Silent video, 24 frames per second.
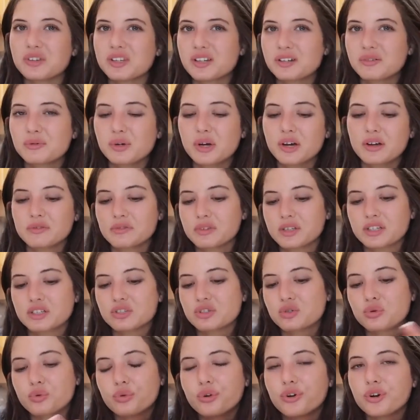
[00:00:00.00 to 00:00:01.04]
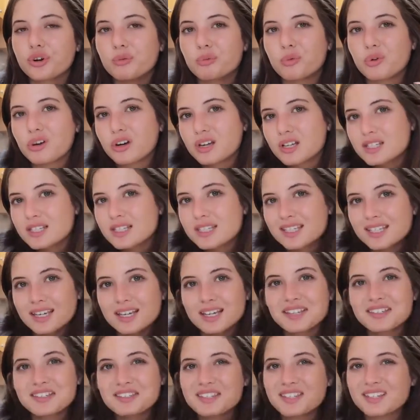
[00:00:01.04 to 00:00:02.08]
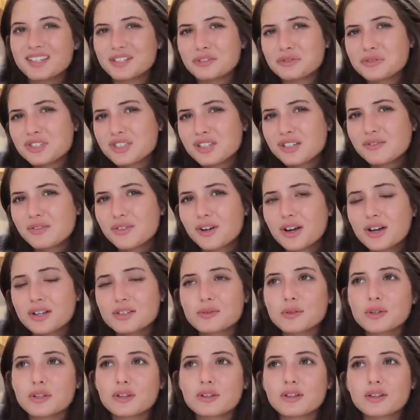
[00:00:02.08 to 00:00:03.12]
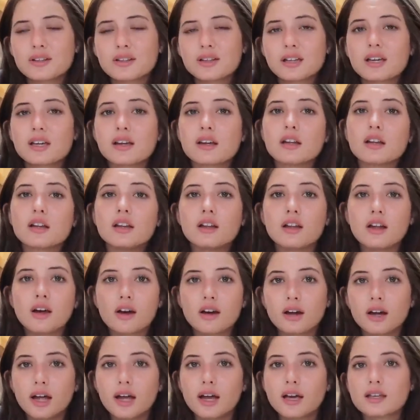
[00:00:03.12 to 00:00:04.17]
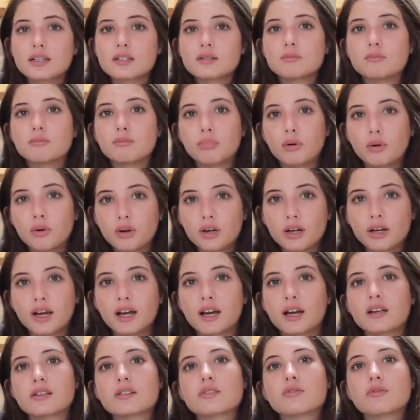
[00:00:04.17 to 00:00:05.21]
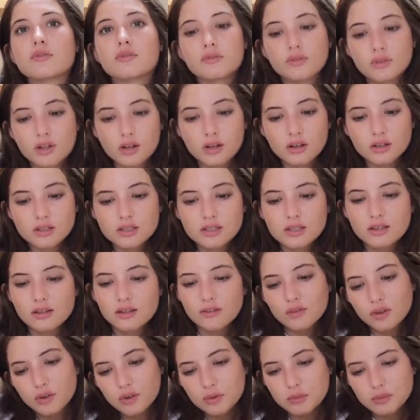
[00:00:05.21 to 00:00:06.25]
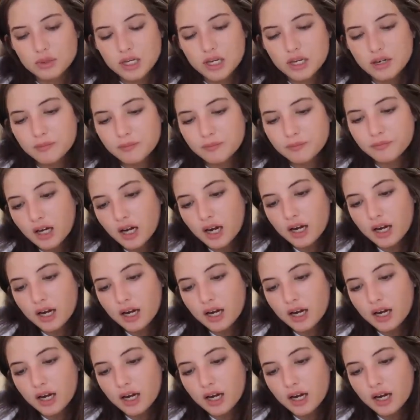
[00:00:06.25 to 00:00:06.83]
And then we'll have like shorter, more concise, interesting vlogs rather than like long ass, boring ass vlogs, if you know what I'm saying.